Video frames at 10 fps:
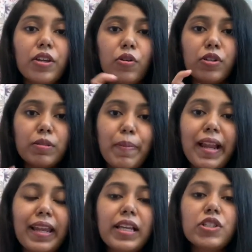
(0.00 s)

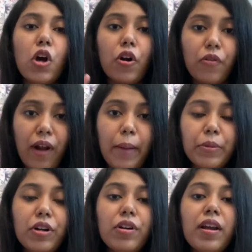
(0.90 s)
spellings or
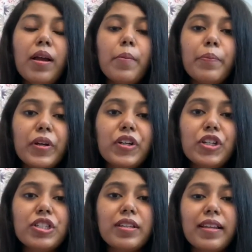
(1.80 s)
grammar,
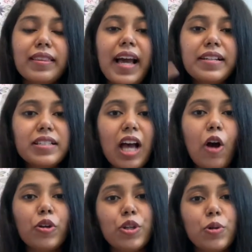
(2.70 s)
because that is
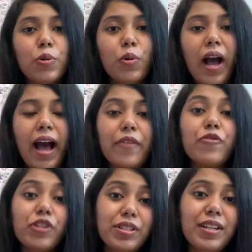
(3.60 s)
how you have
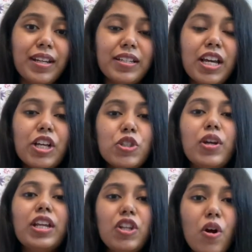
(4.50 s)
written it. So
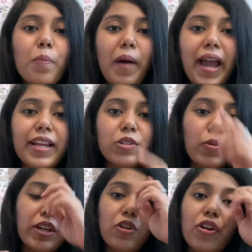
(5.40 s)
in your mind,
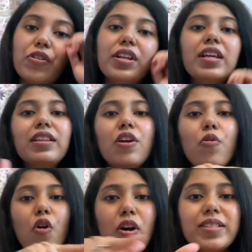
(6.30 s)
when you're reading the
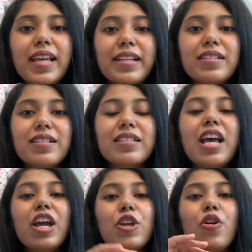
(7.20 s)
wrong sentence,
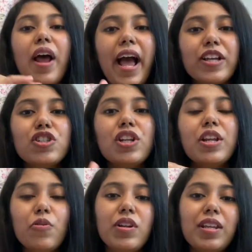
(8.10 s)
you're
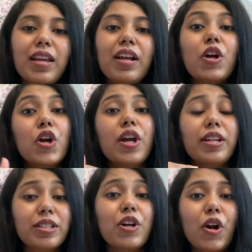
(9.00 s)
actually reading
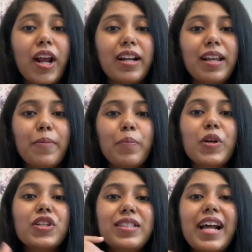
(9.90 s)
it correctly
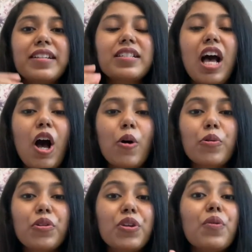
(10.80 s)
because that is how
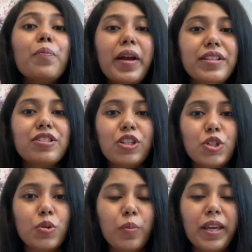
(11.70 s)
you meant it
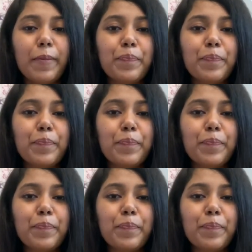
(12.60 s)
to be.